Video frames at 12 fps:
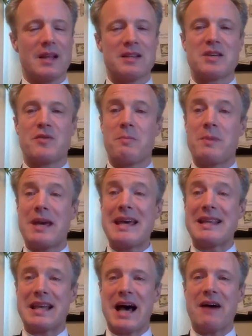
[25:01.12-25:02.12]
Just
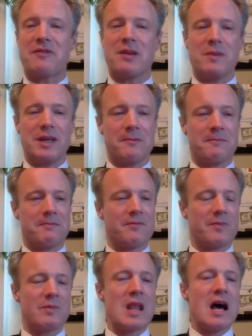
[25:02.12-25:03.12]
repeat after me.
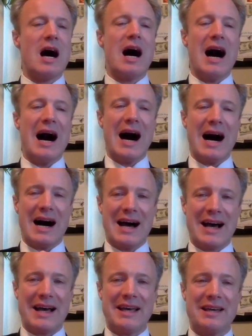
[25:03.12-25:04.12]

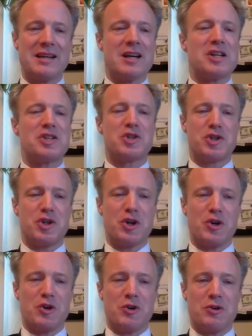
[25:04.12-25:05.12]
I
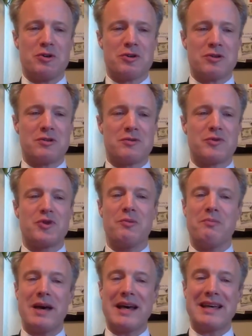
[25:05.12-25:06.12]
choose to
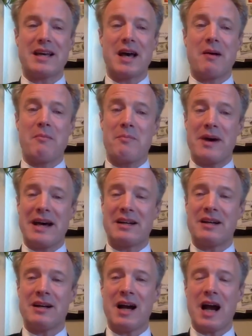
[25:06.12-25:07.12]
make
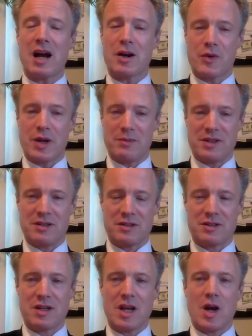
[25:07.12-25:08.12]
better
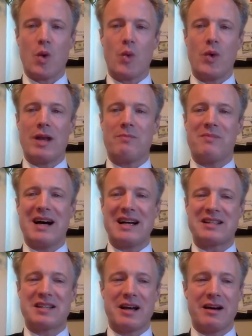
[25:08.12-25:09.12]
agreements with
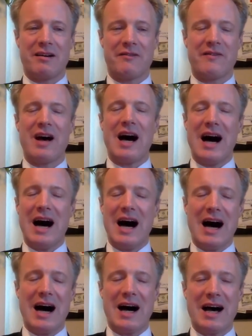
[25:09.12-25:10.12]
myself.
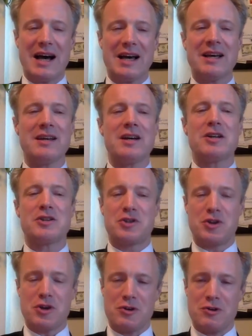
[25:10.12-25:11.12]
I
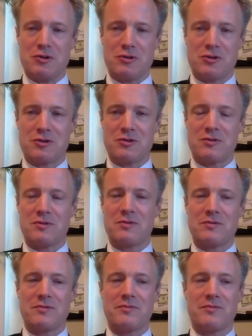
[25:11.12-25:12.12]
choose
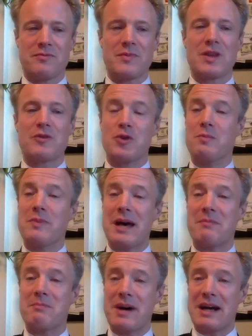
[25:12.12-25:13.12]
to
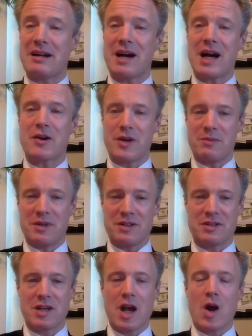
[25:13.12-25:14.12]
make better
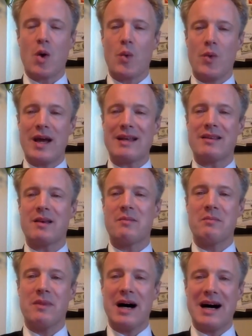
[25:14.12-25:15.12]
agreements with
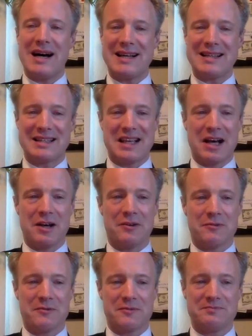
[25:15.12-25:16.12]

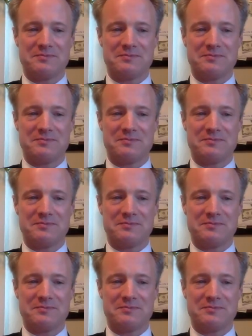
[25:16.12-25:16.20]
myself.